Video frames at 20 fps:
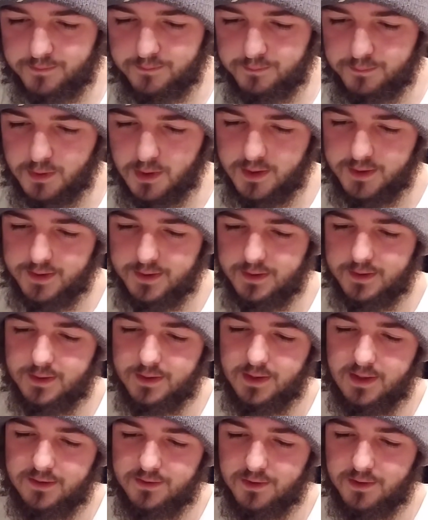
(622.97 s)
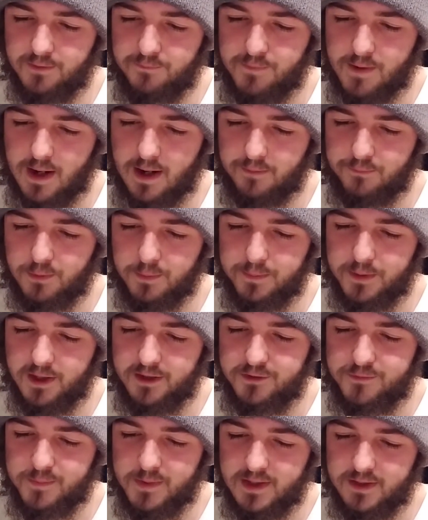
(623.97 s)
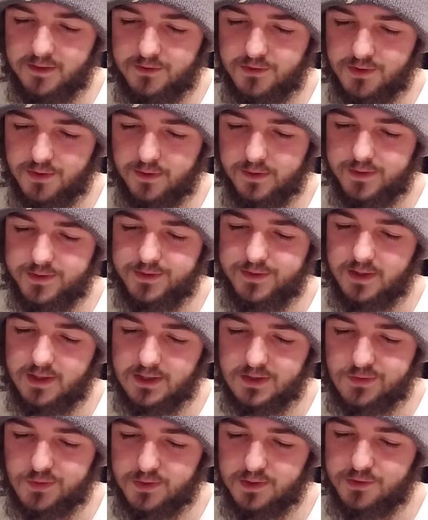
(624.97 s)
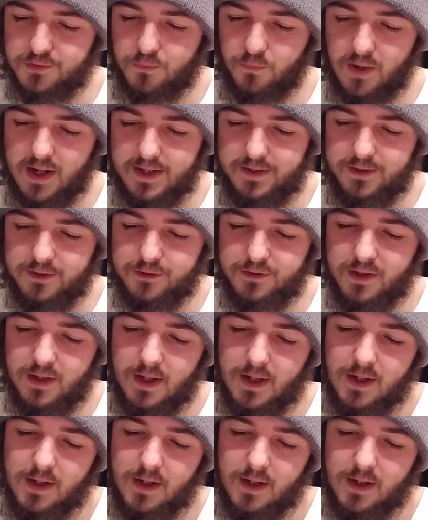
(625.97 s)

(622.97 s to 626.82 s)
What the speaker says: but these are the 5: replacement, insurance, interest, wages